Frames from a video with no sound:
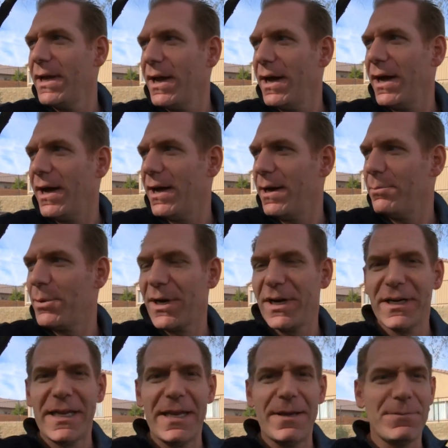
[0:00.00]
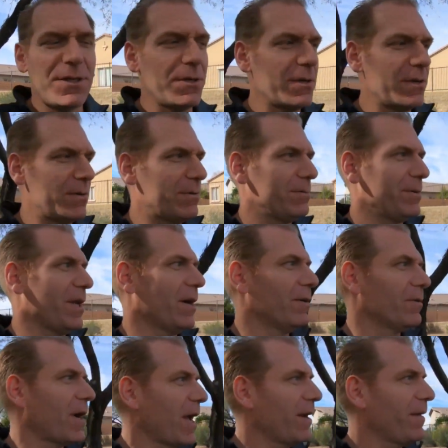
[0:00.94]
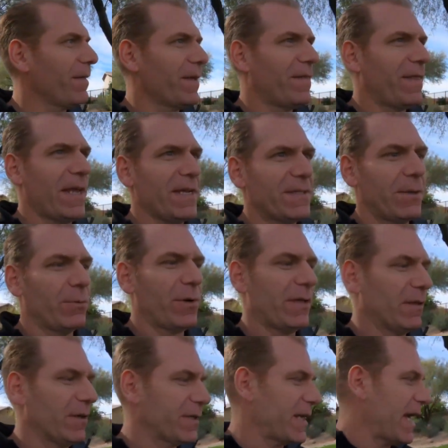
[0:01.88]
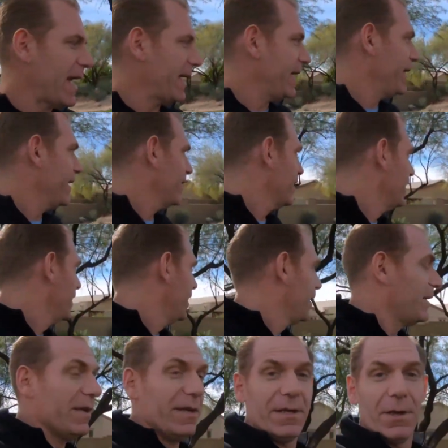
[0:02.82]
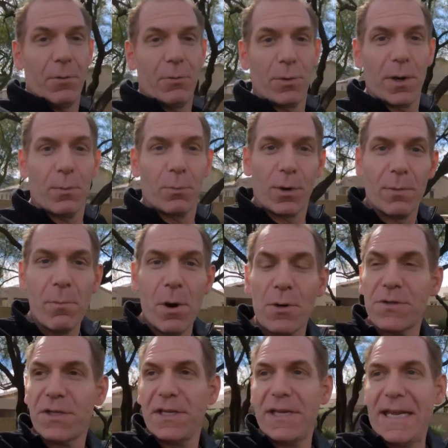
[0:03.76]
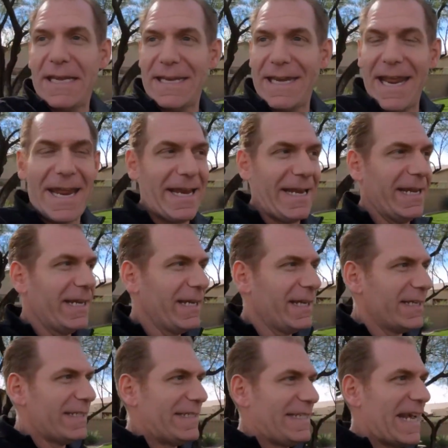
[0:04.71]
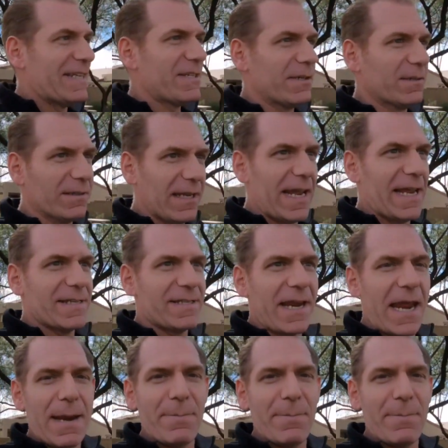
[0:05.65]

but it gives you, you know, kind of the things that we looked at here. You know, we're mostly in a desert landscape